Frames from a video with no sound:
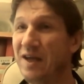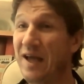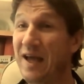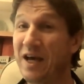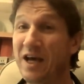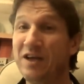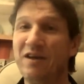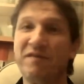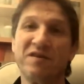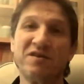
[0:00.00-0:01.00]
and
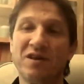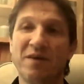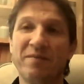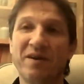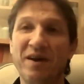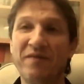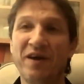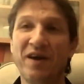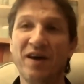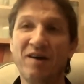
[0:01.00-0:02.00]
even to come and live
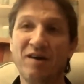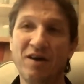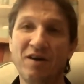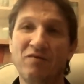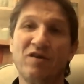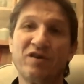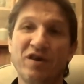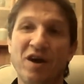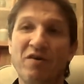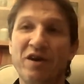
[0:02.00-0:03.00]
here while the
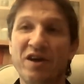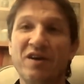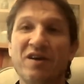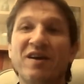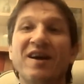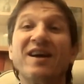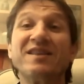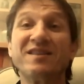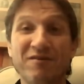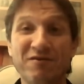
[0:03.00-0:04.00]
going is
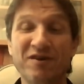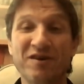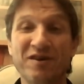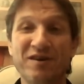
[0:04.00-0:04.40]
still good.